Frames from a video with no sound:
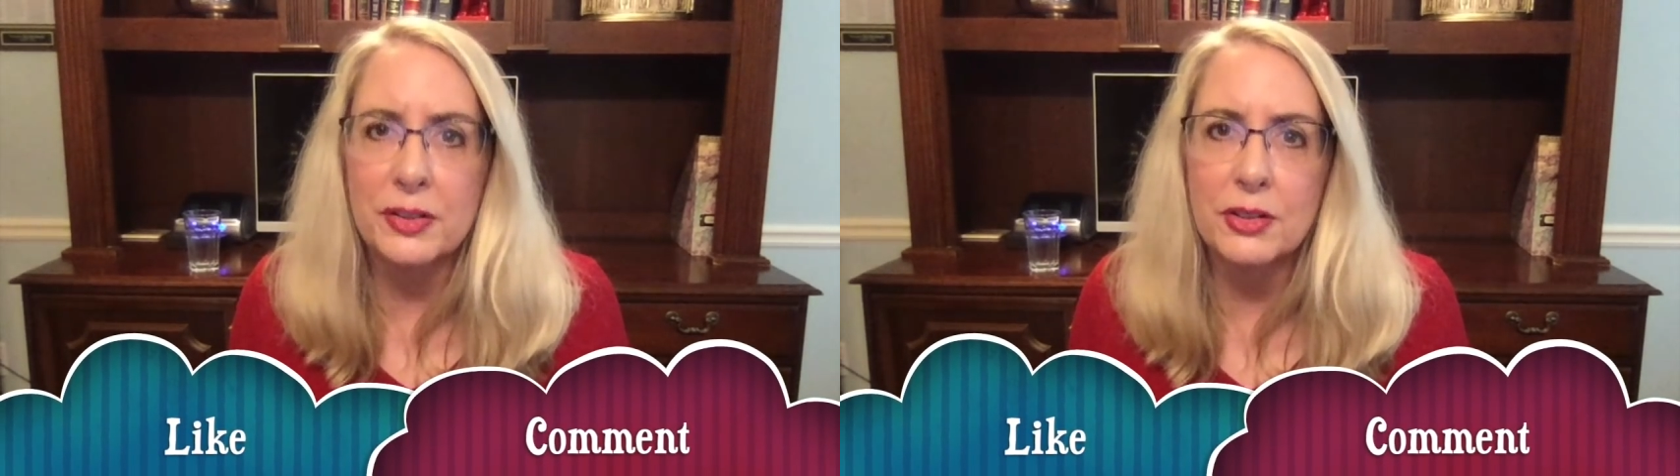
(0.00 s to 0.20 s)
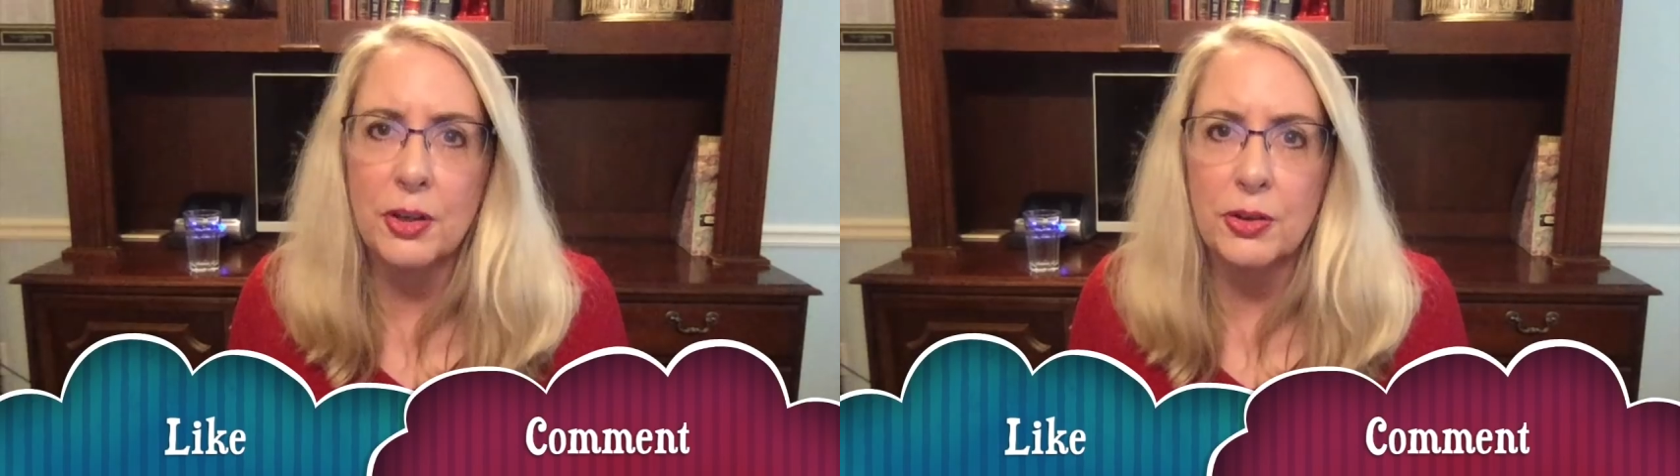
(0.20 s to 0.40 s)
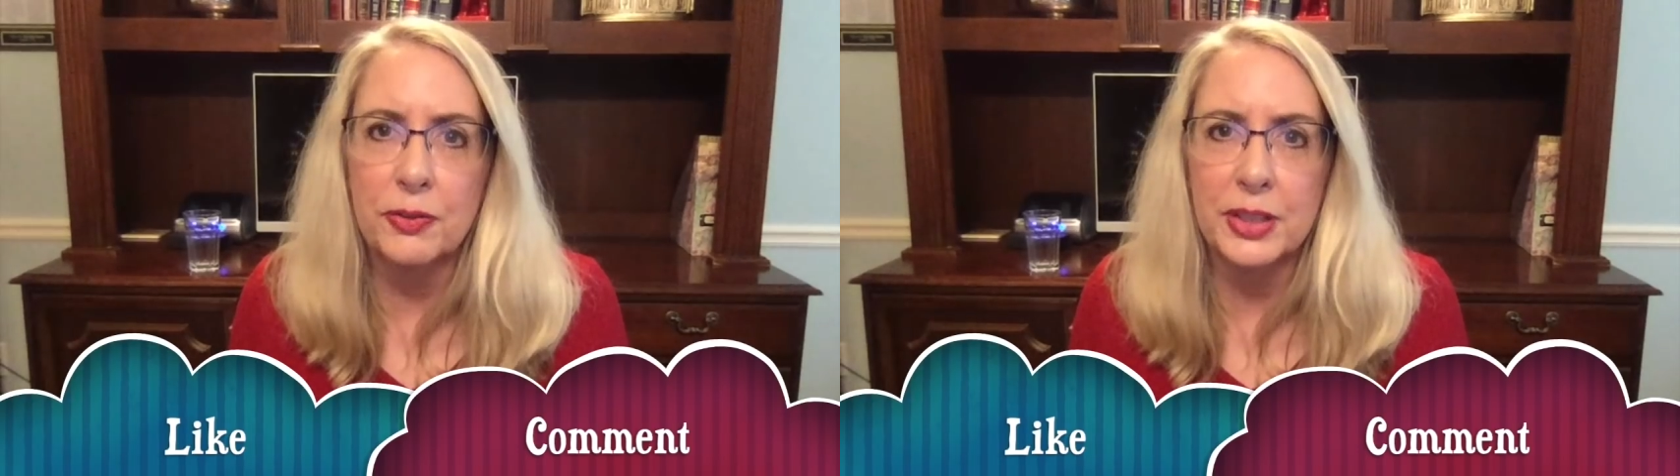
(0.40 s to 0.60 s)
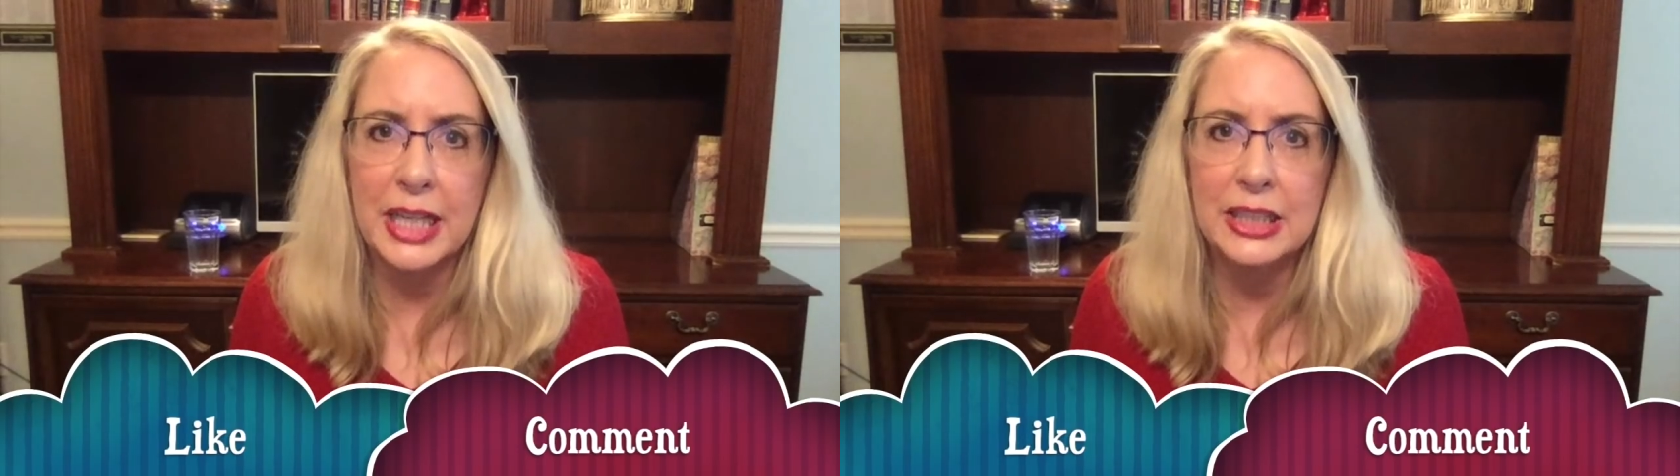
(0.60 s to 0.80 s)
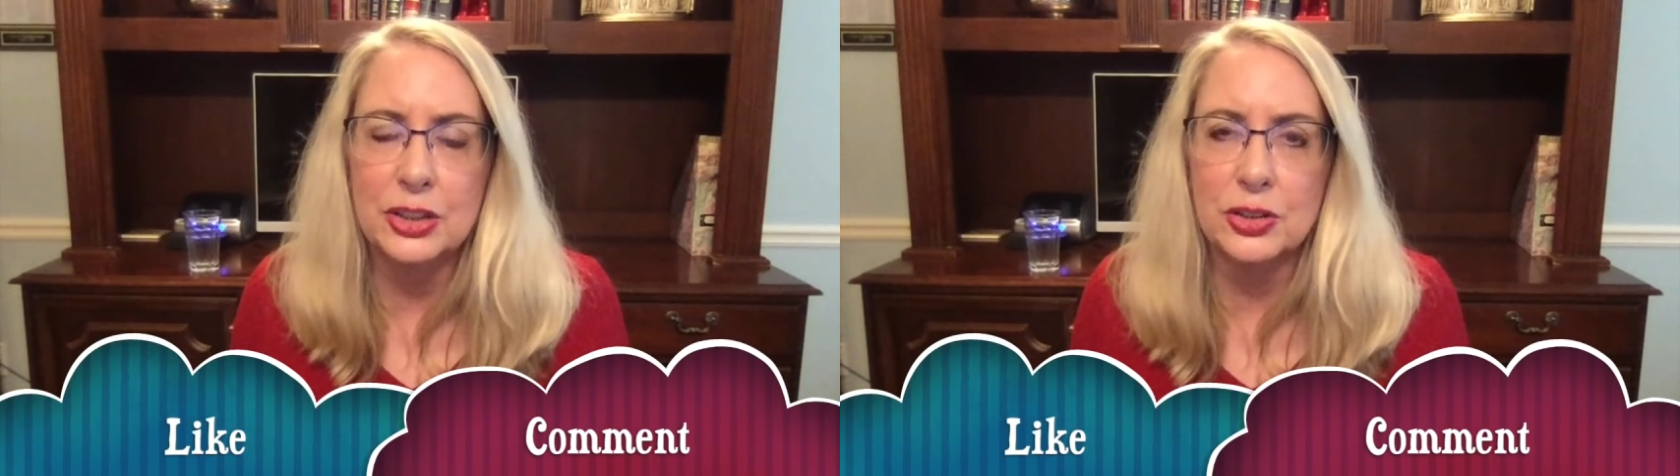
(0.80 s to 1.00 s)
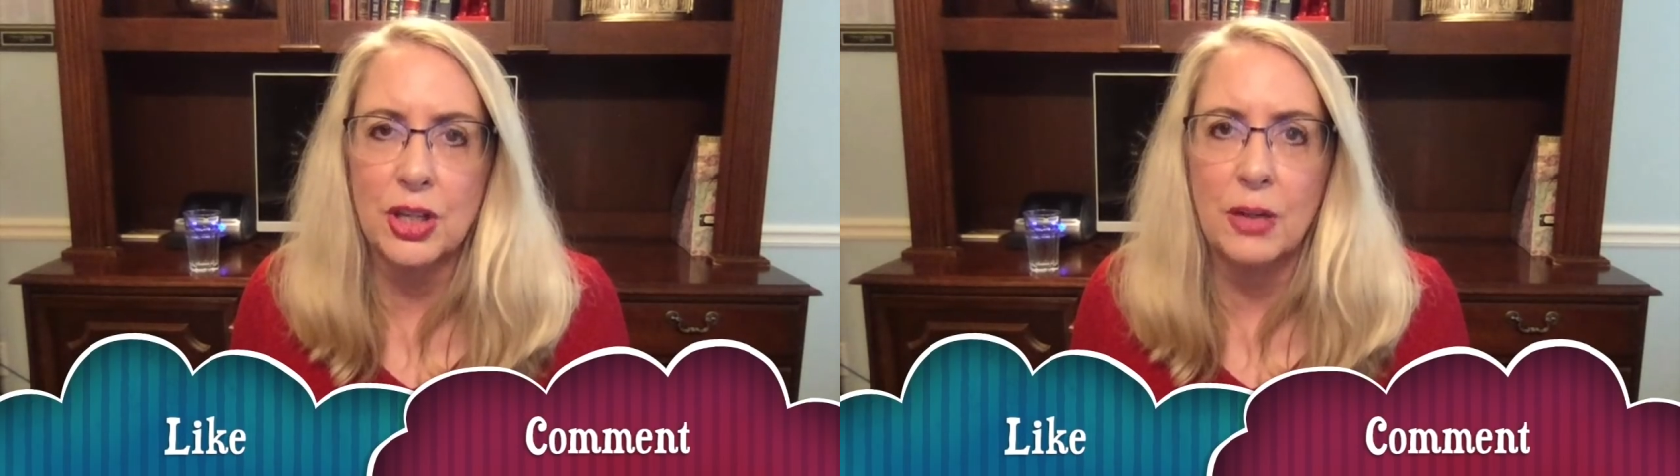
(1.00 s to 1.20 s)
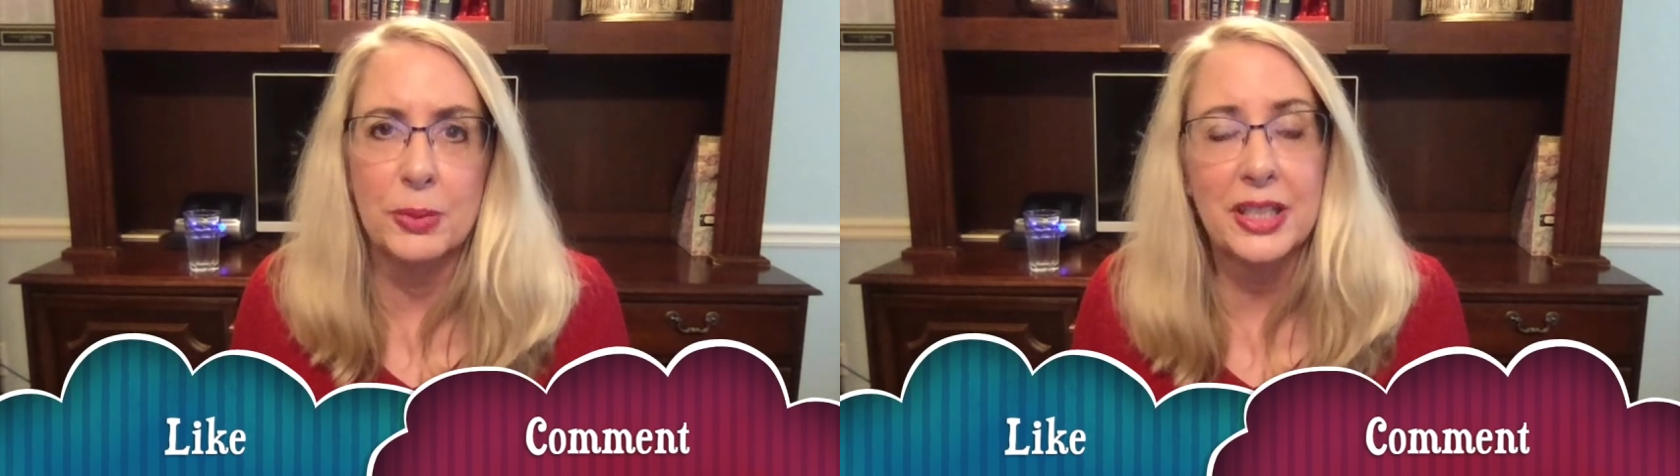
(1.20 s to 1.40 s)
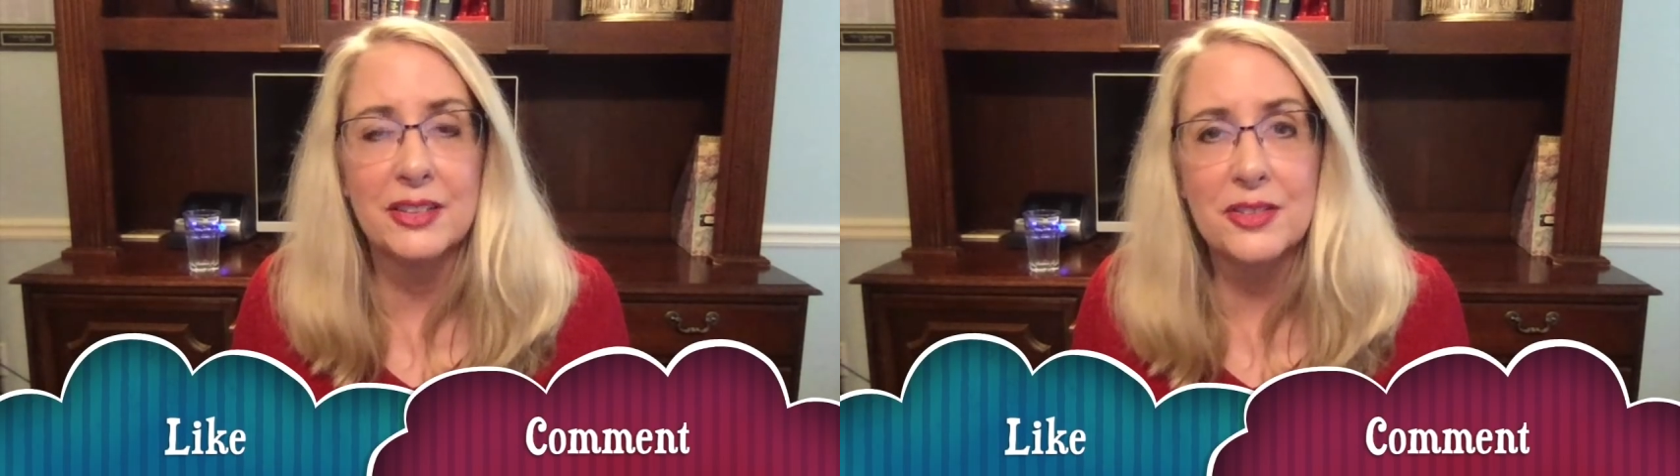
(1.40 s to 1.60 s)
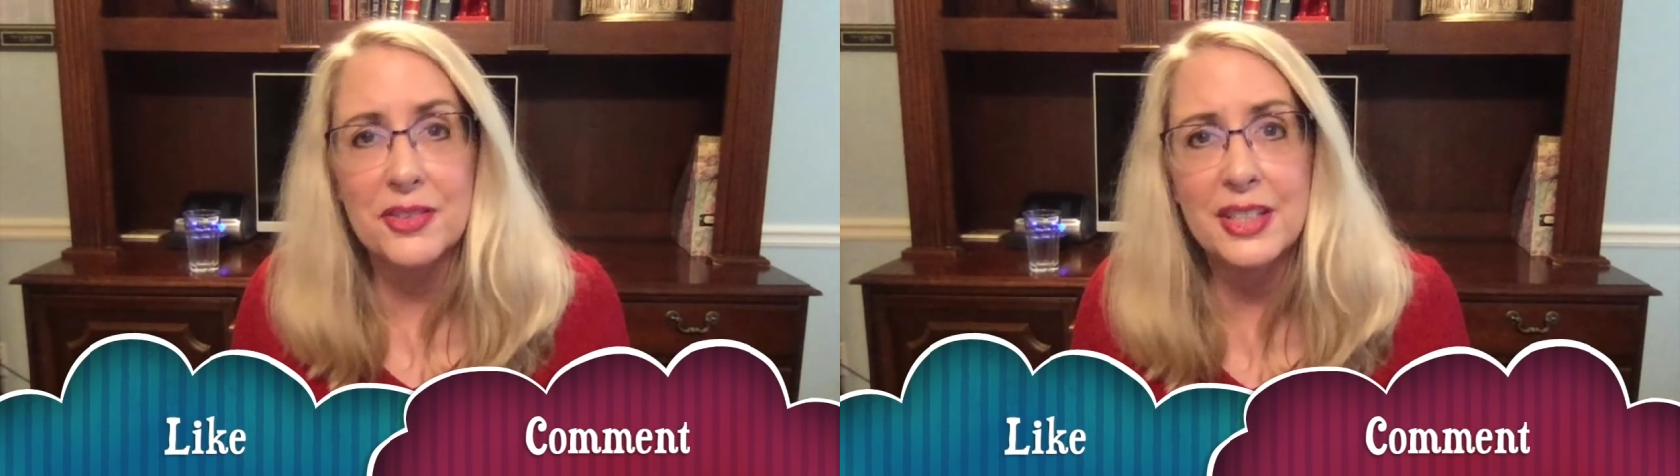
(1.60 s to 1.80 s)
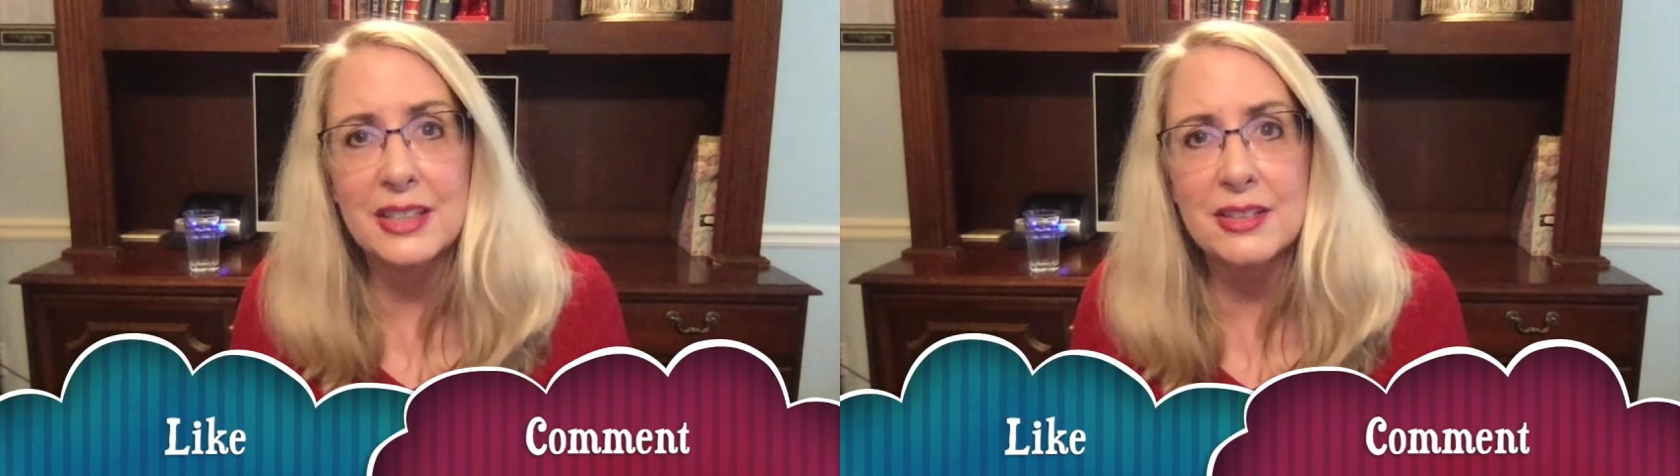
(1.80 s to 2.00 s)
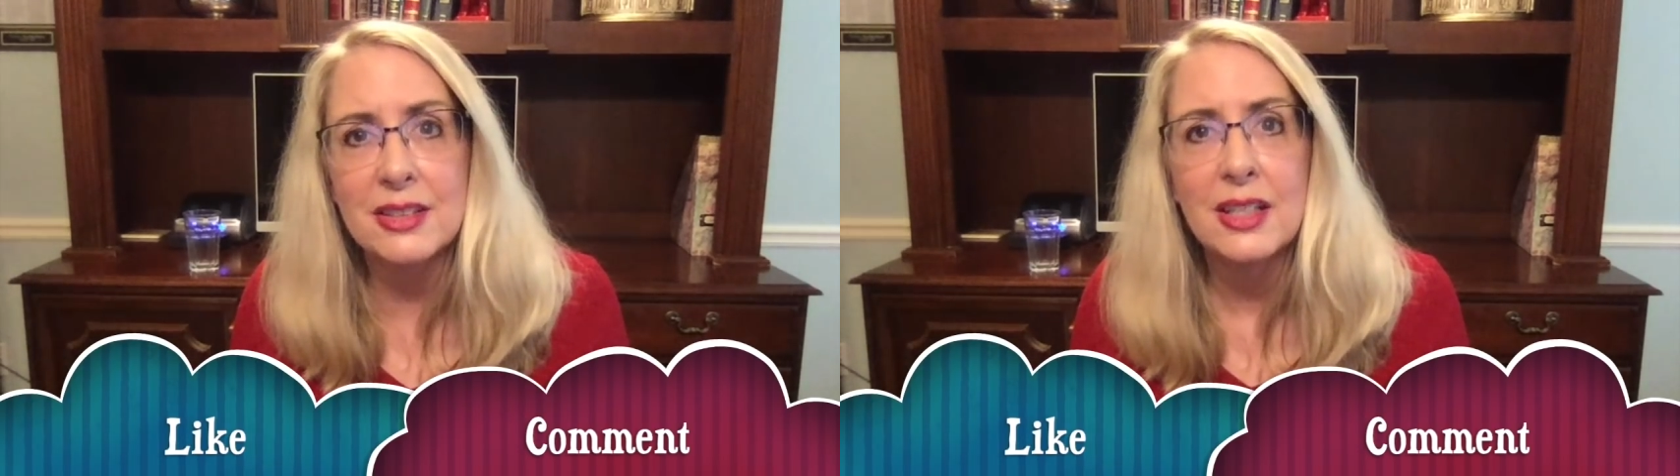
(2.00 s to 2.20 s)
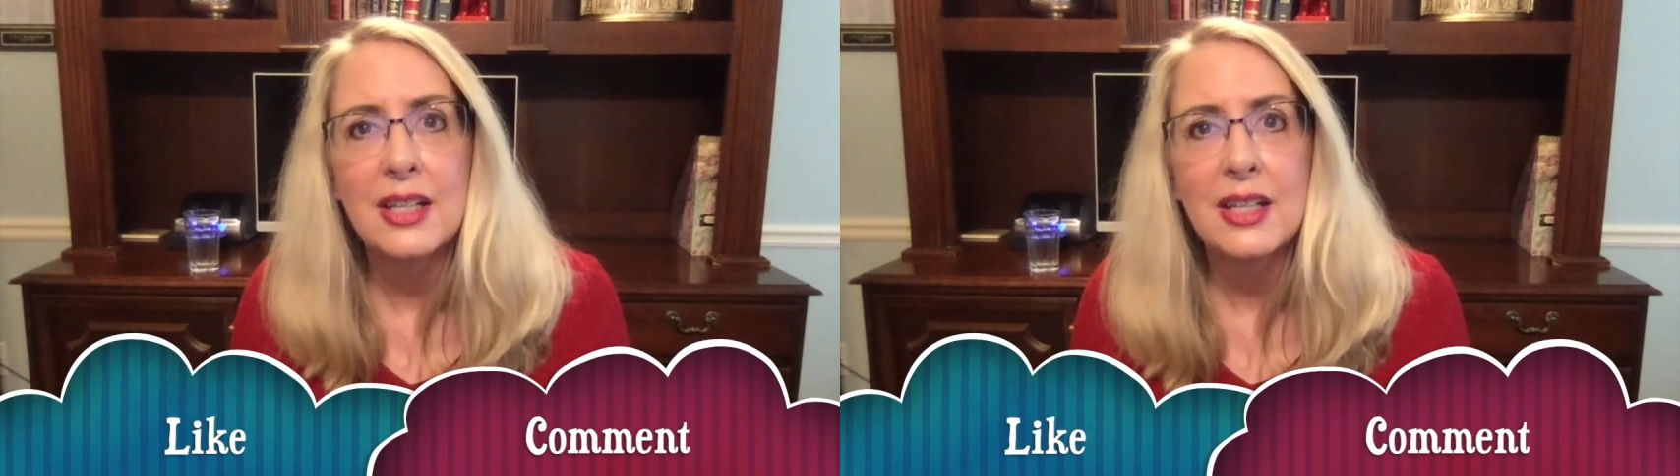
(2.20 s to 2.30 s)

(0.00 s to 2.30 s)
notifications on because this